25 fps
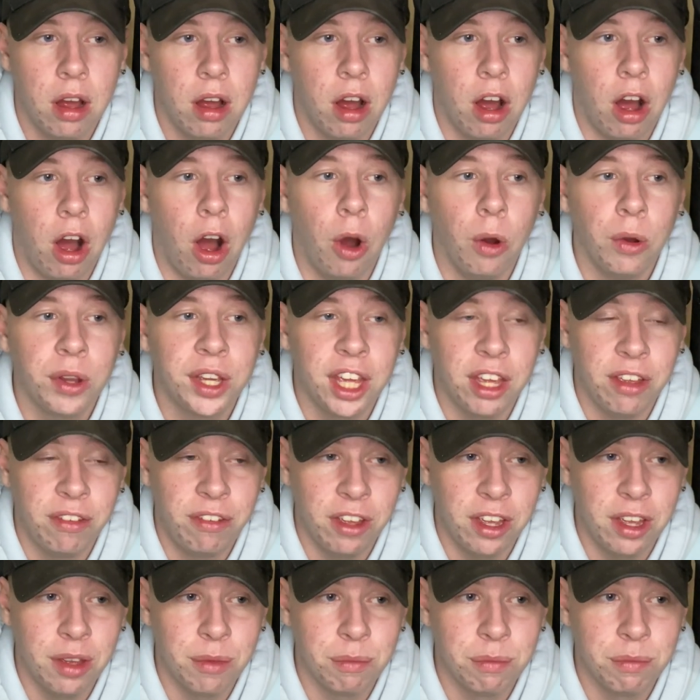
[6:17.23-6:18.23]
I'll give
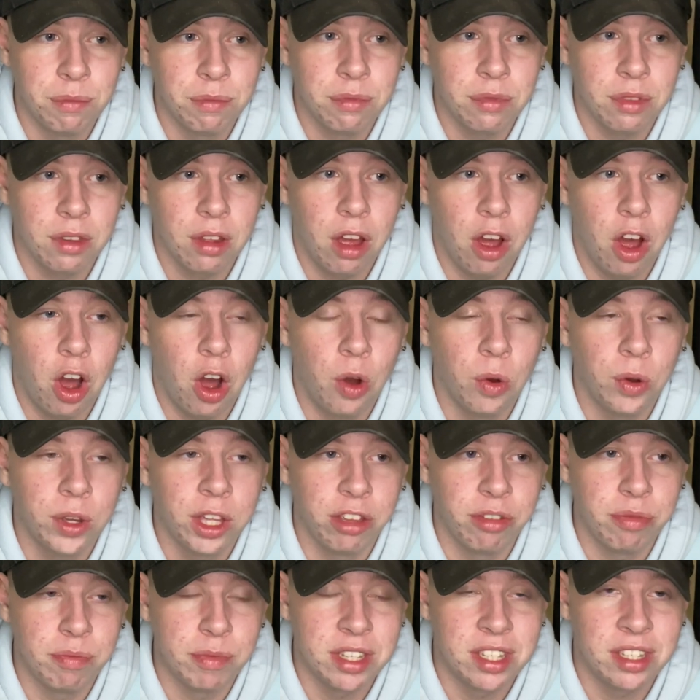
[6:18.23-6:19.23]
him a
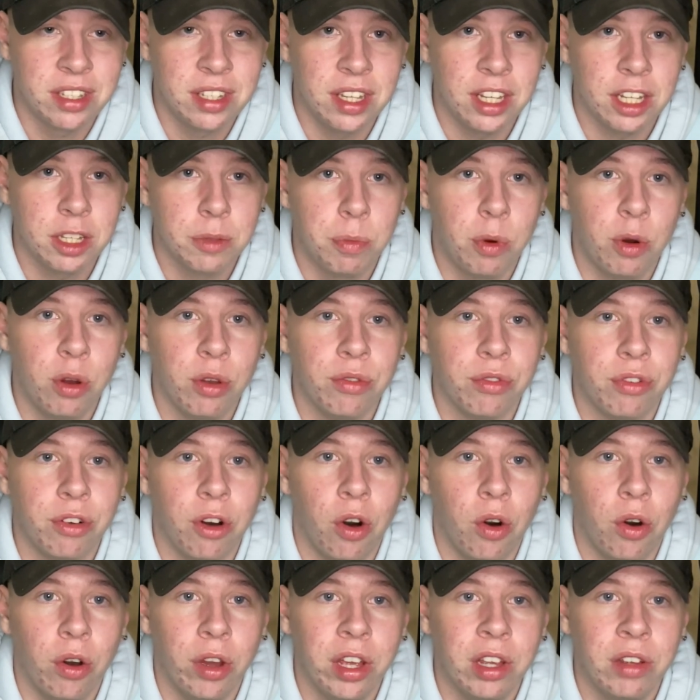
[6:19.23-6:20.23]

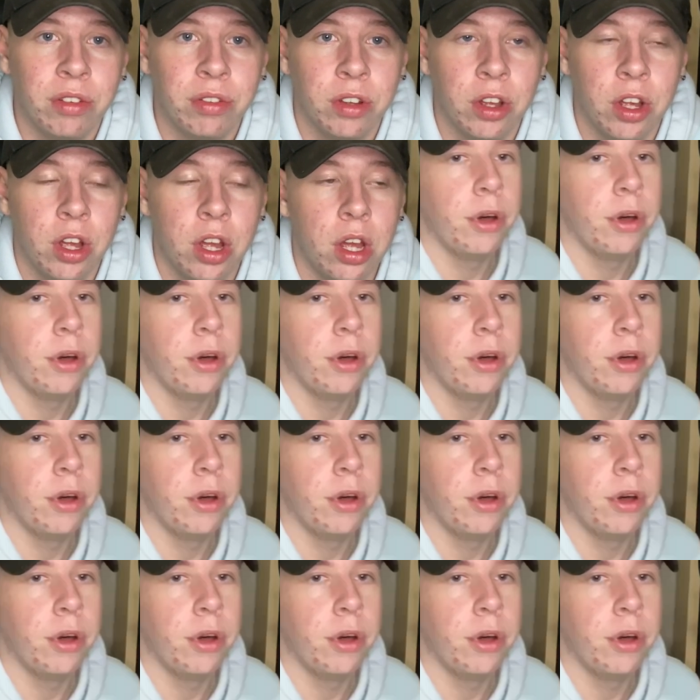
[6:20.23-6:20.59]
6.5.